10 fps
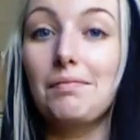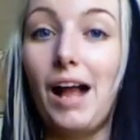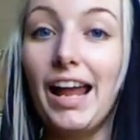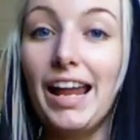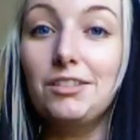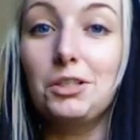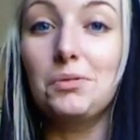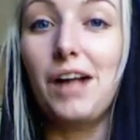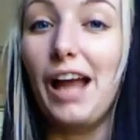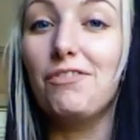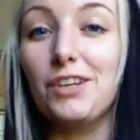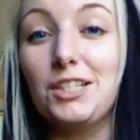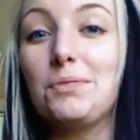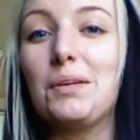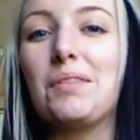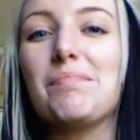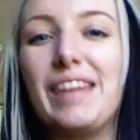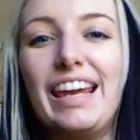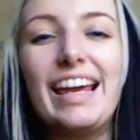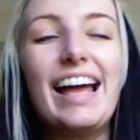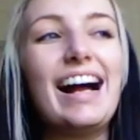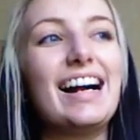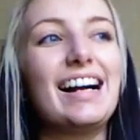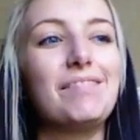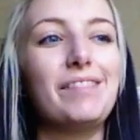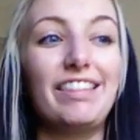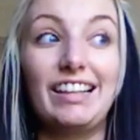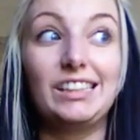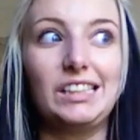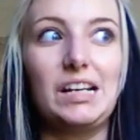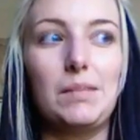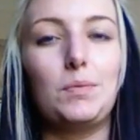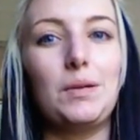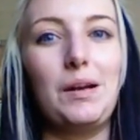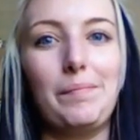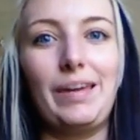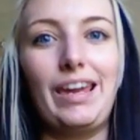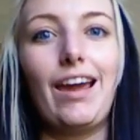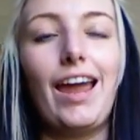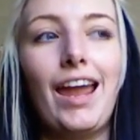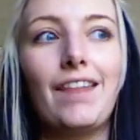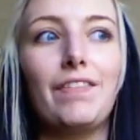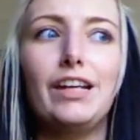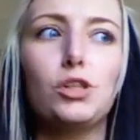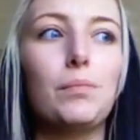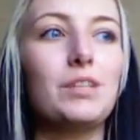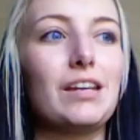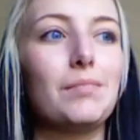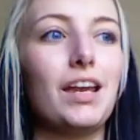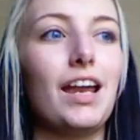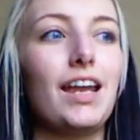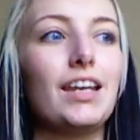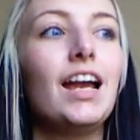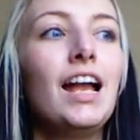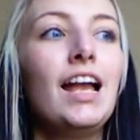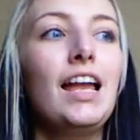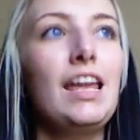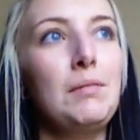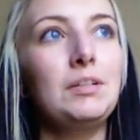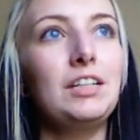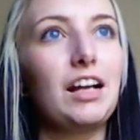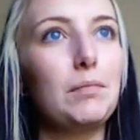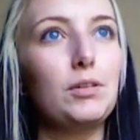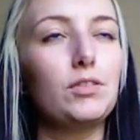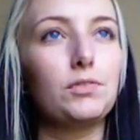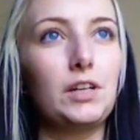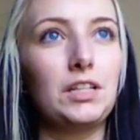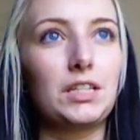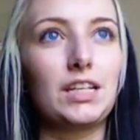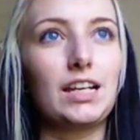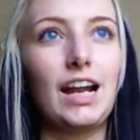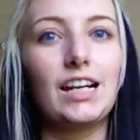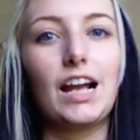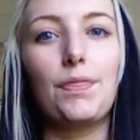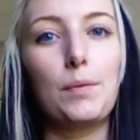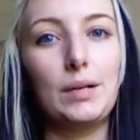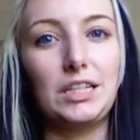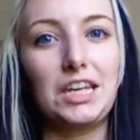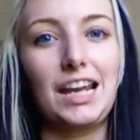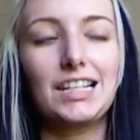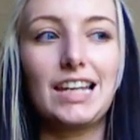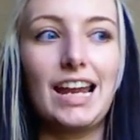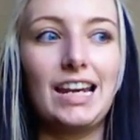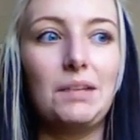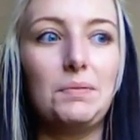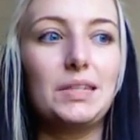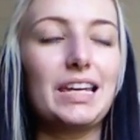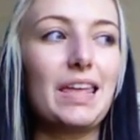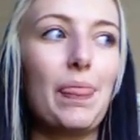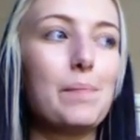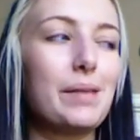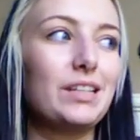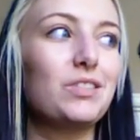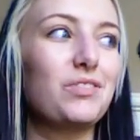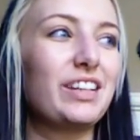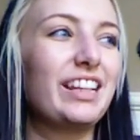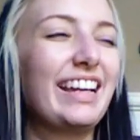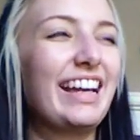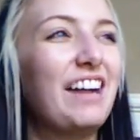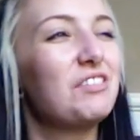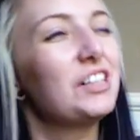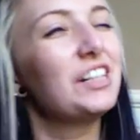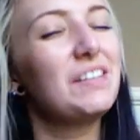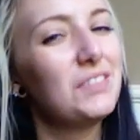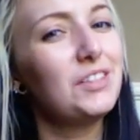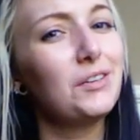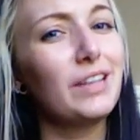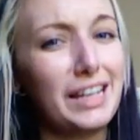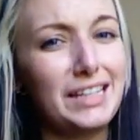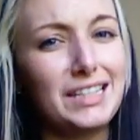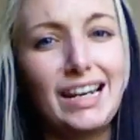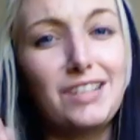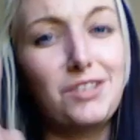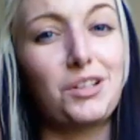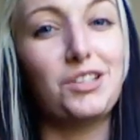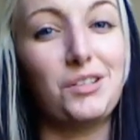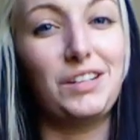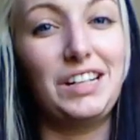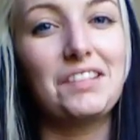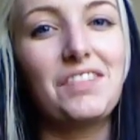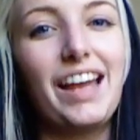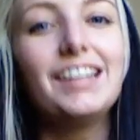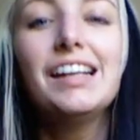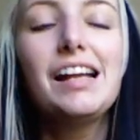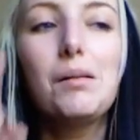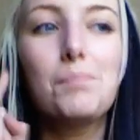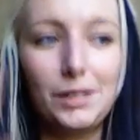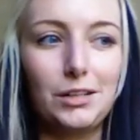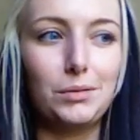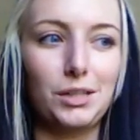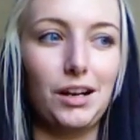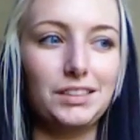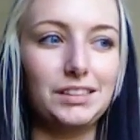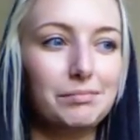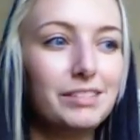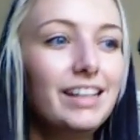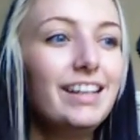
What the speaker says: had two guy friends with me, and they saw him spit on me, and they jumped him. And him and a couple of his friends kind of got their butts kicked. And it was, like, the best feeling ever. Even though, like I said, I don't condone any of that. But it was awesome.